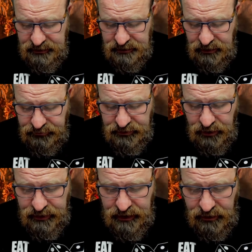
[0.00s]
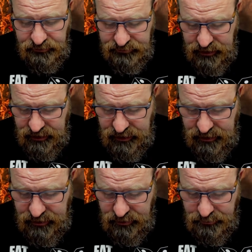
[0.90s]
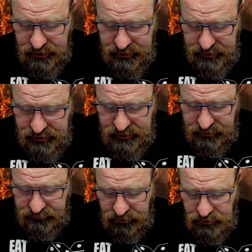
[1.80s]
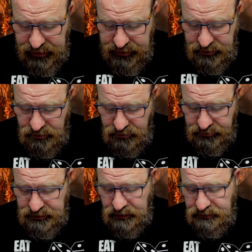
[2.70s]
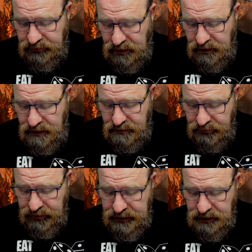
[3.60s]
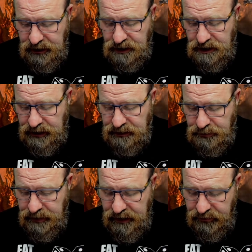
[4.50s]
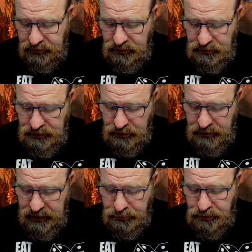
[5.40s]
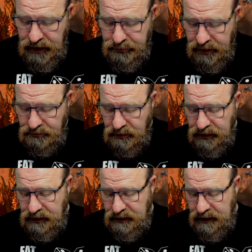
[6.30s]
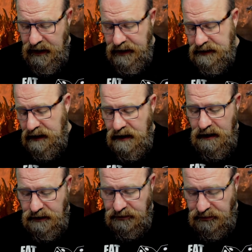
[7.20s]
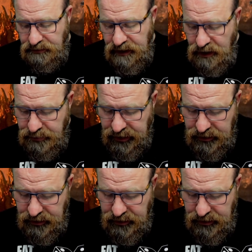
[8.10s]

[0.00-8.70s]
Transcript: stuff going off. The Volcanic Core at the start of your hero phase, you can chant a prayer. If you do so, make a prayer by rolling a dice. On a 3-up, it